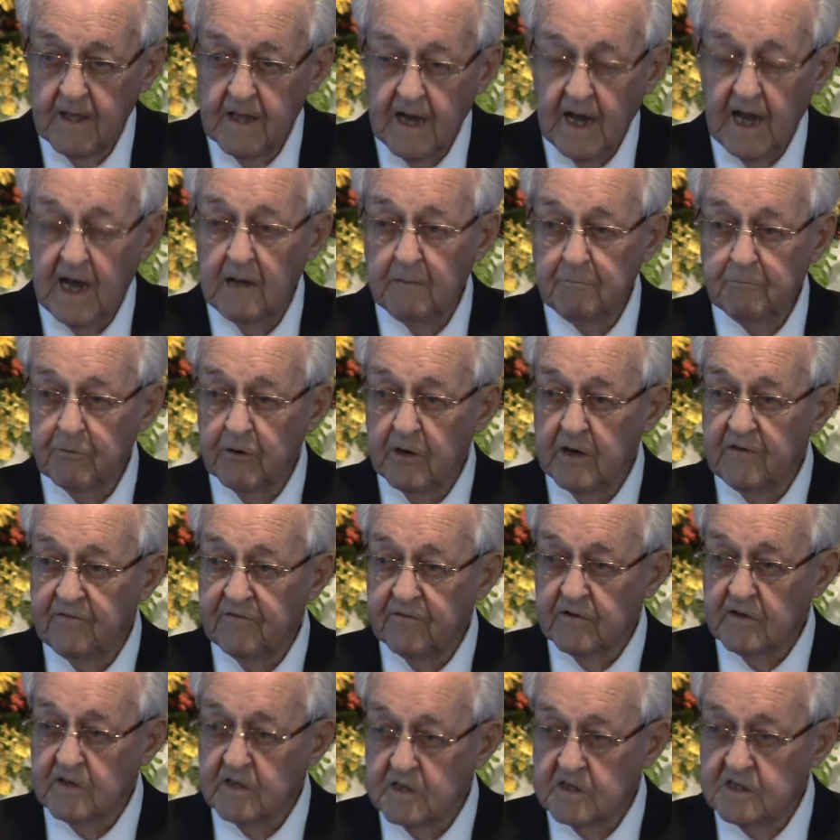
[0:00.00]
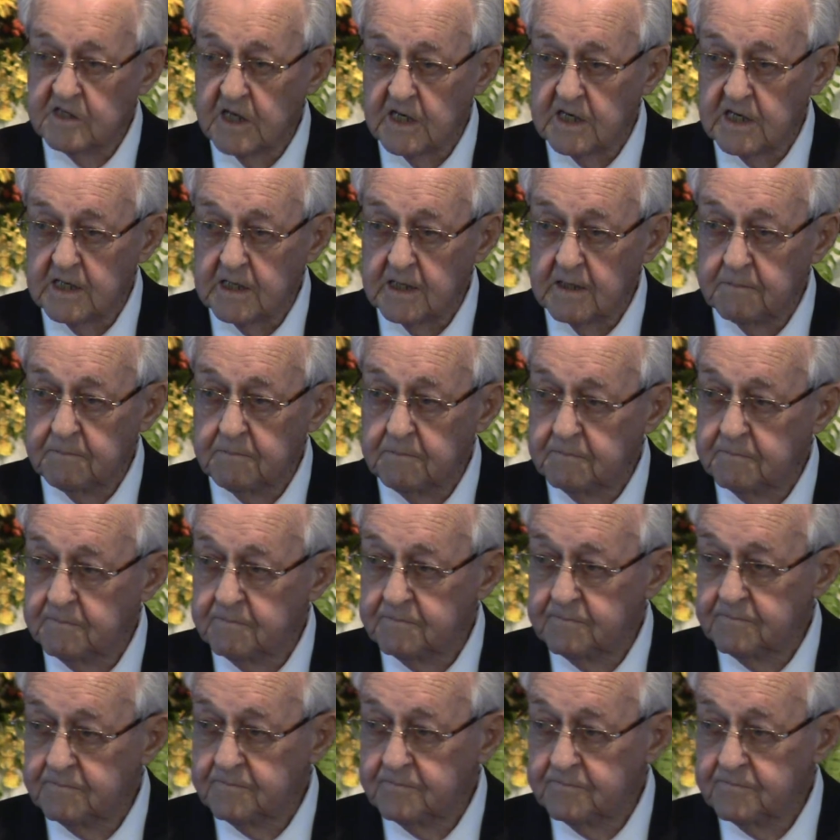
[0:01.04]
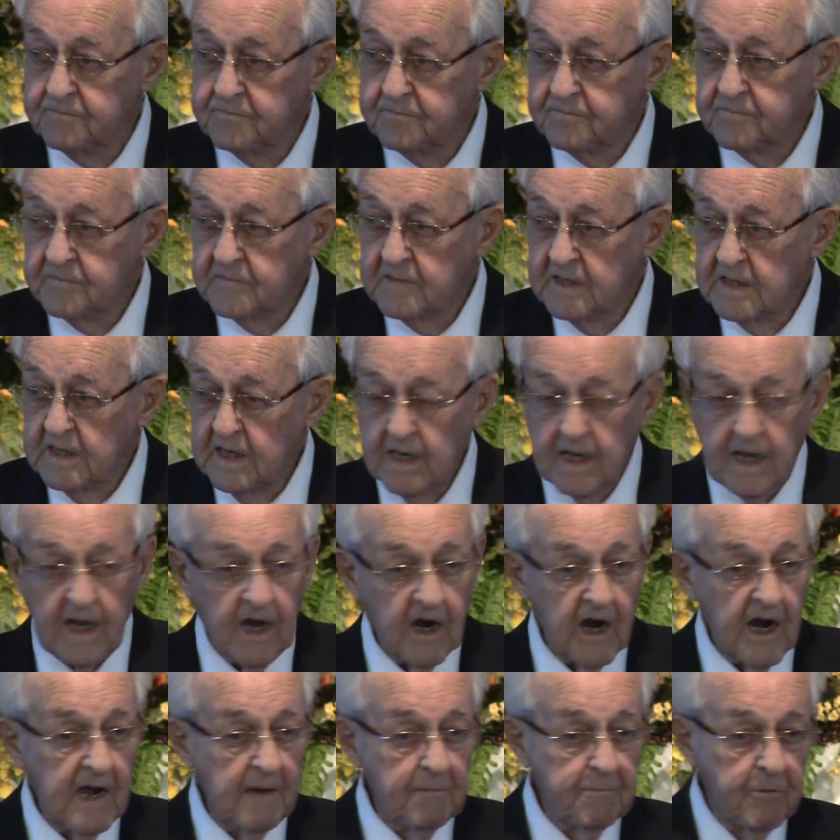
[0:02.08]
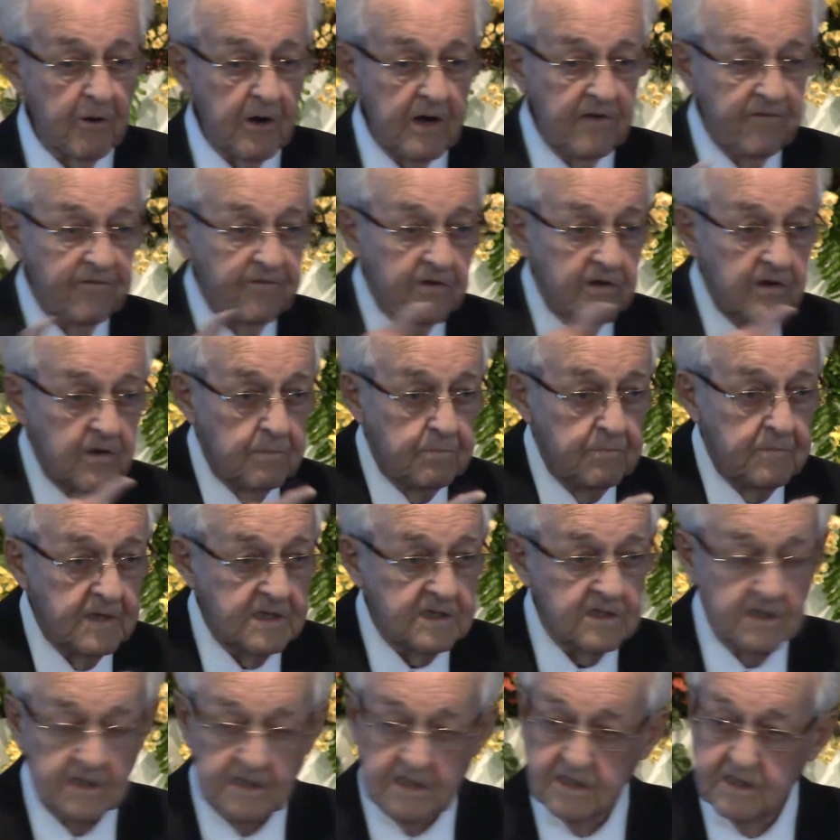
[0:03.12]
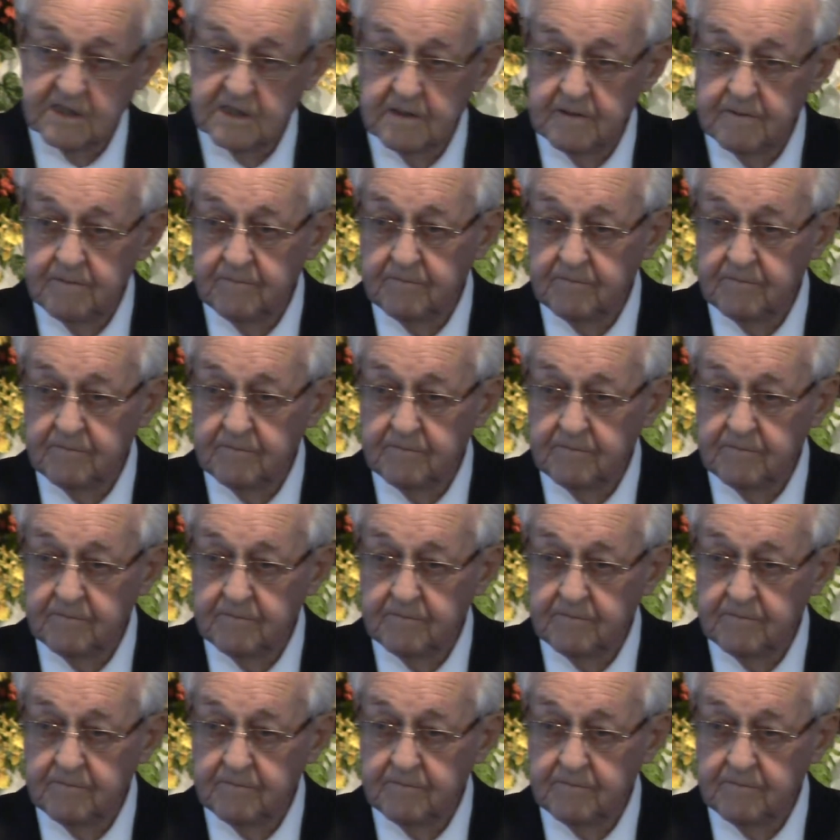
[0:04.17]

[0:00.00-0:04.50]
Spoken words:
I'll pray for your job. I'll pray for your business,